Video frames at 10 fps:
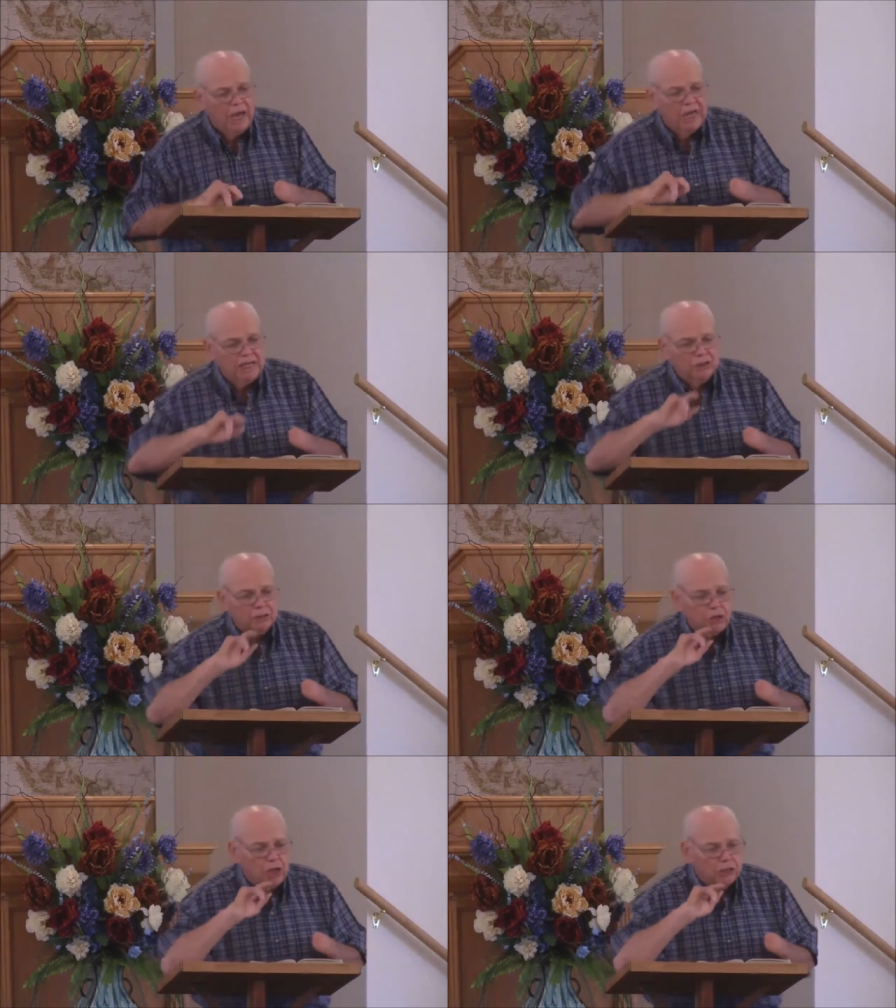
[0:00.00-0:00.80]
and he's
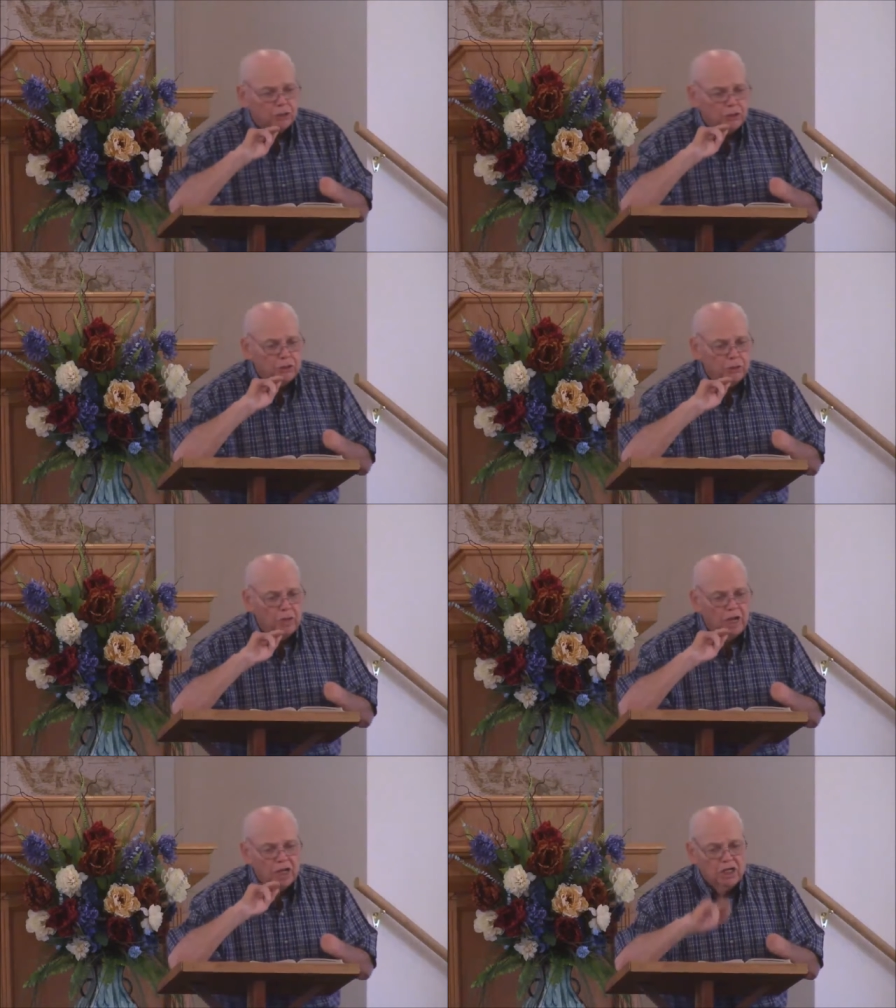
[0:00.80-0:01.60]
saying to
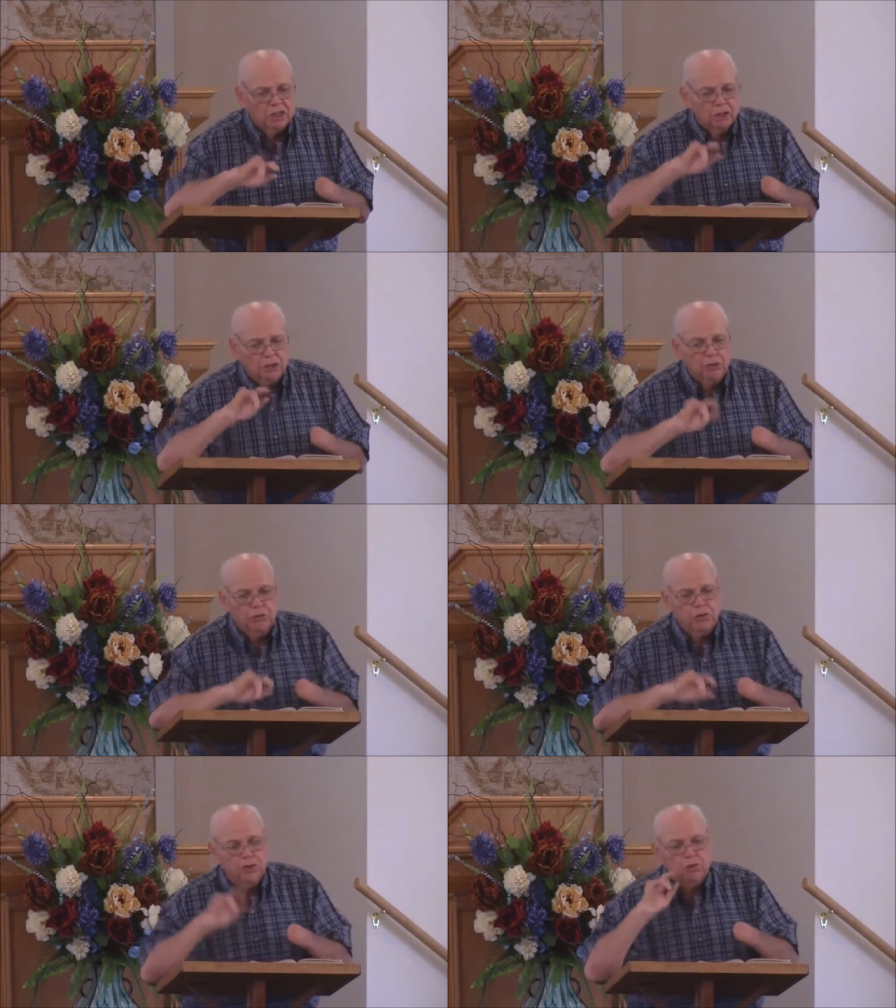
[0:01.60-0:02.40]
you, listen,
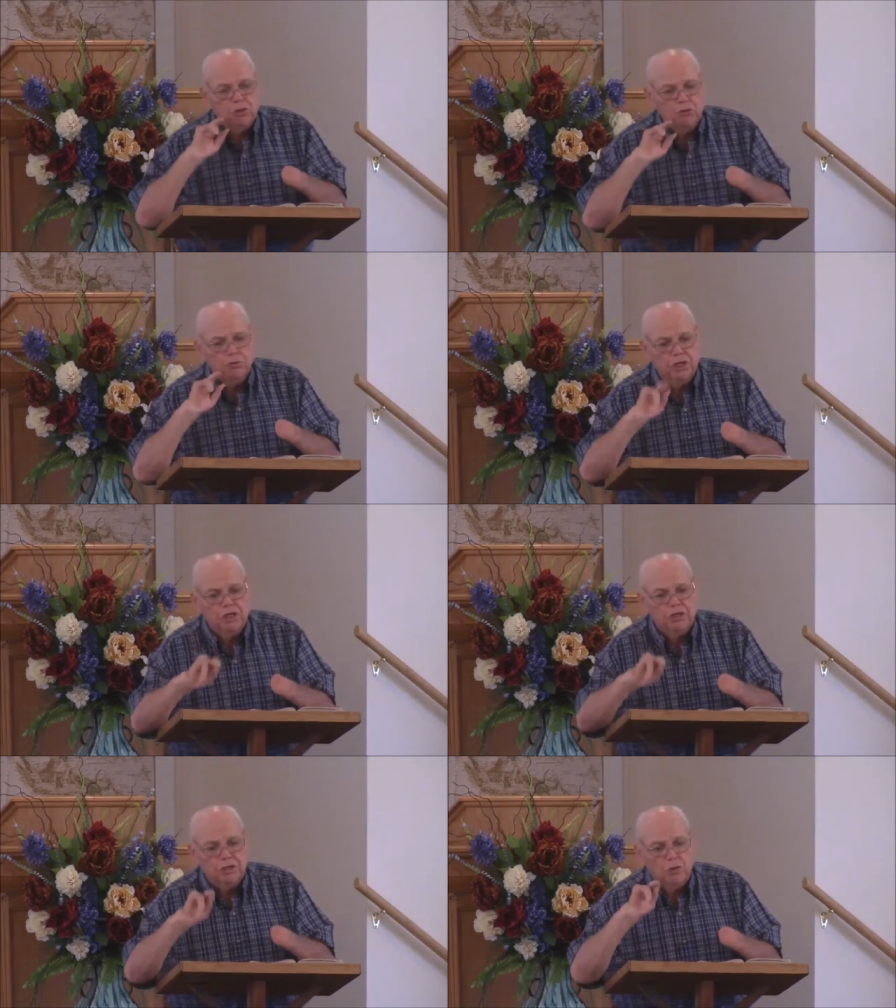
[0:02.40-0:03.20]
you
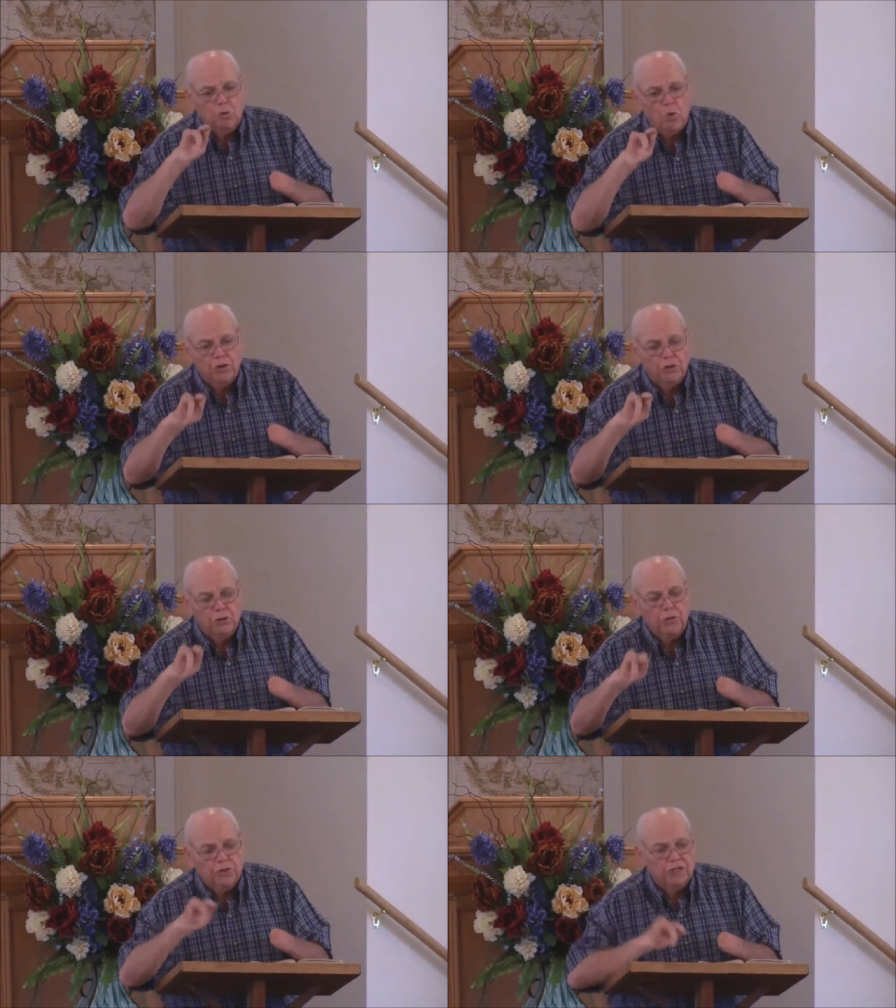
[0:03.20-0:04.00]
need to quit
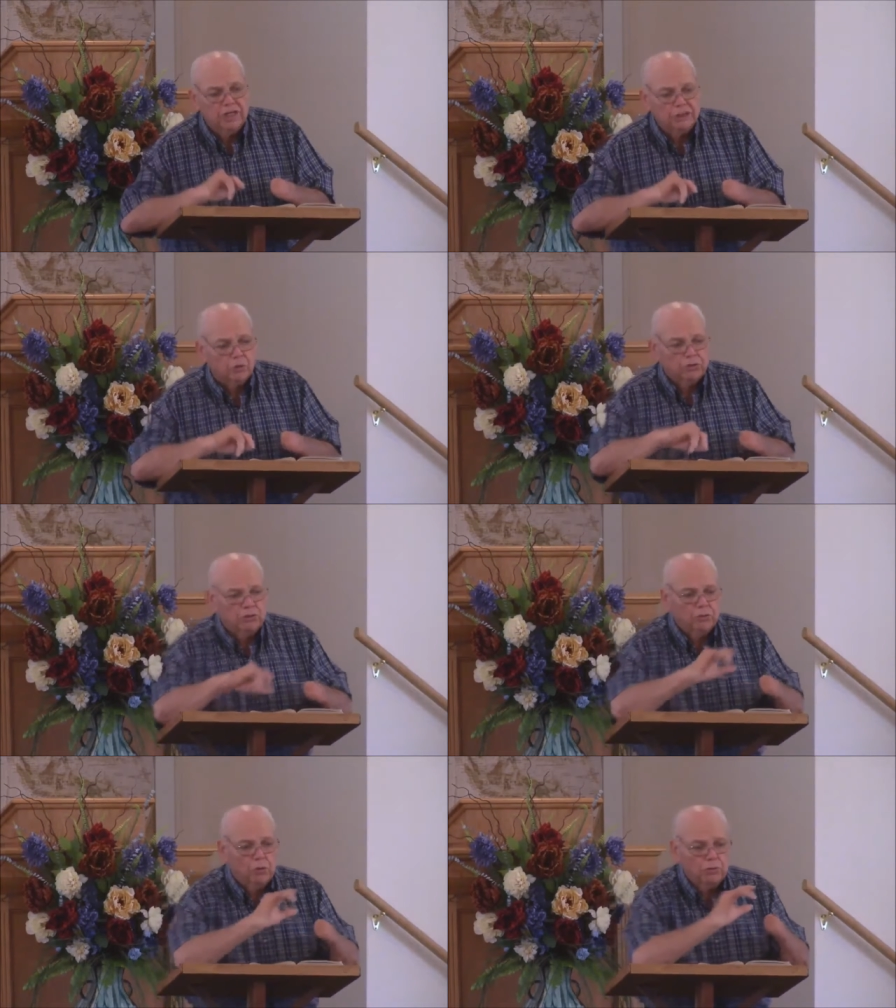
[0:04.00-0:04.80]
doing this, or
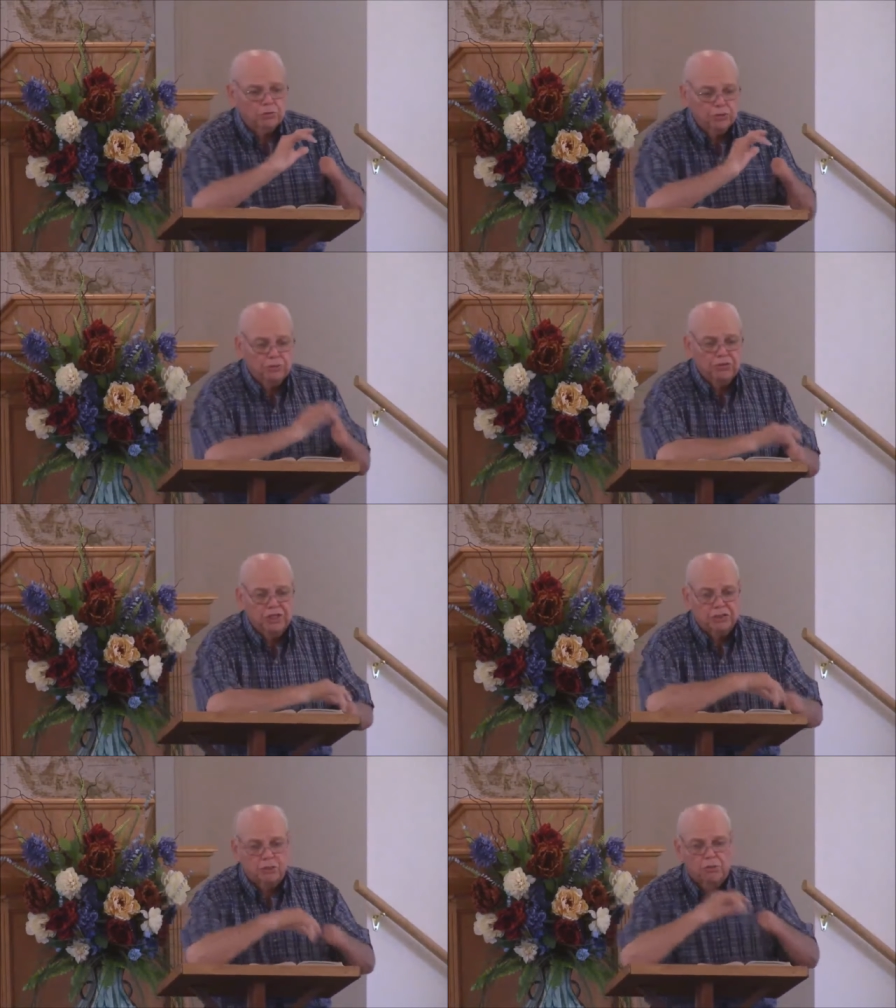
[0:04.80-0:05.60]
you don't do
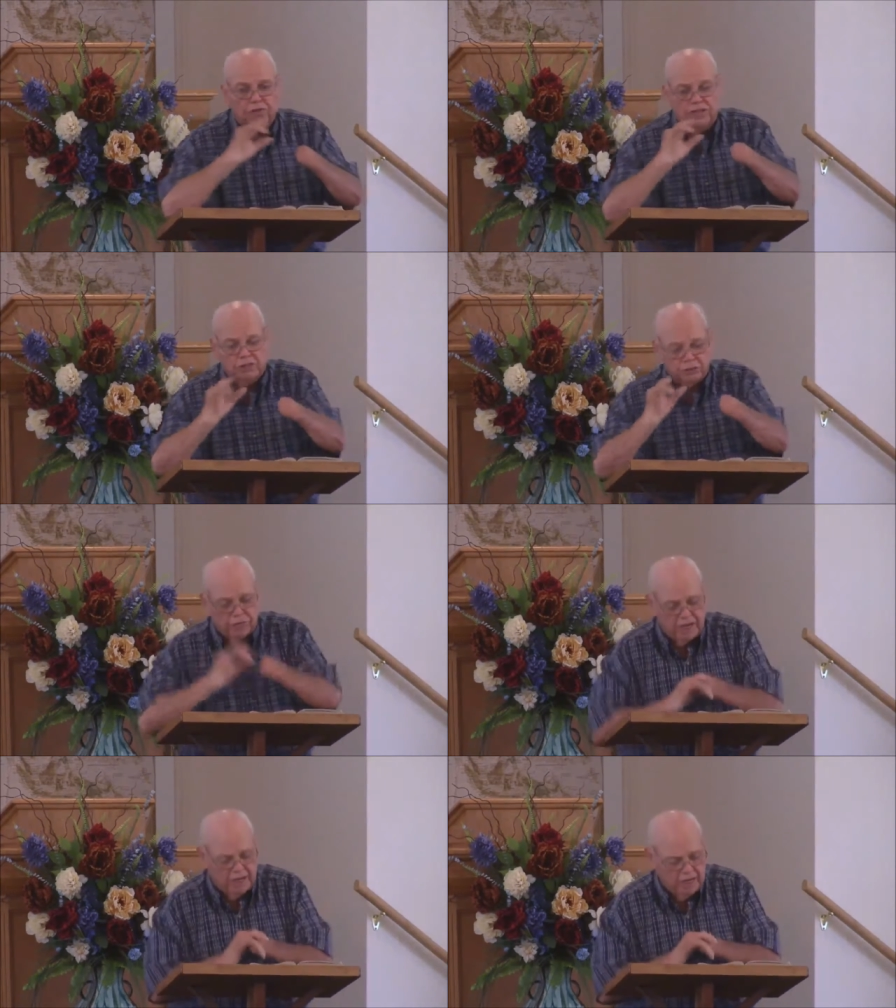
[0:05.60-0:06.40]
this or
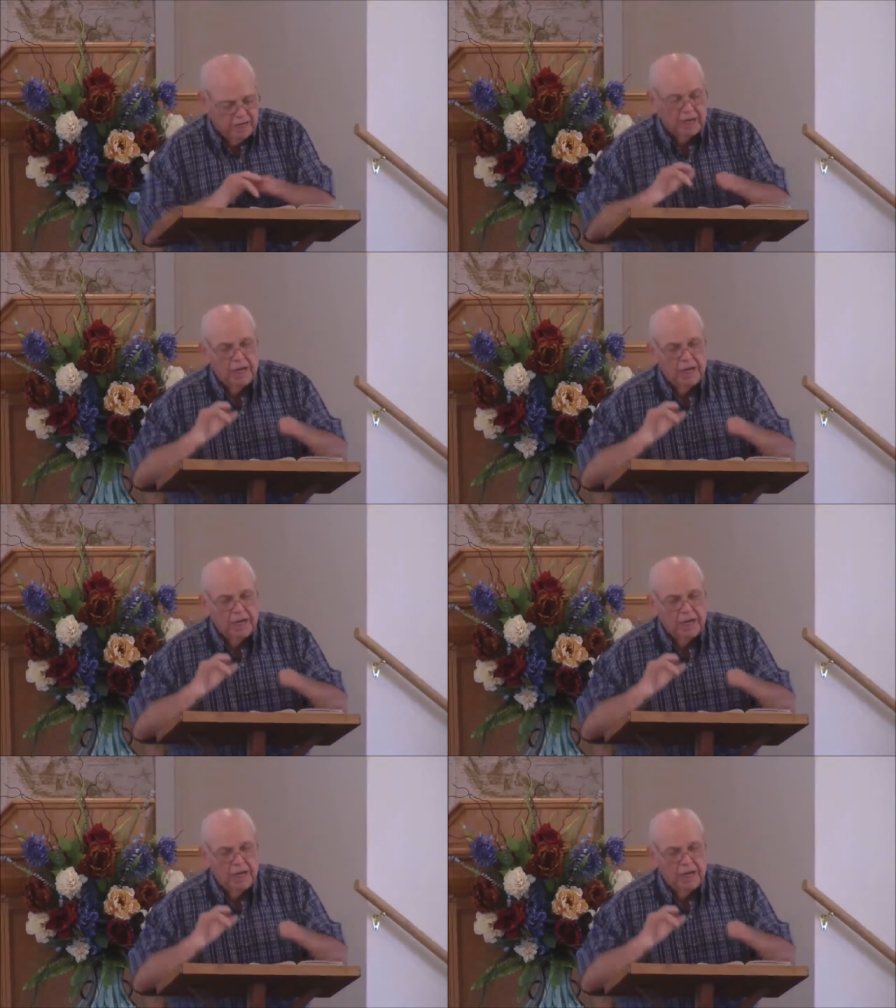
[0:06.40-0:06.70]
that.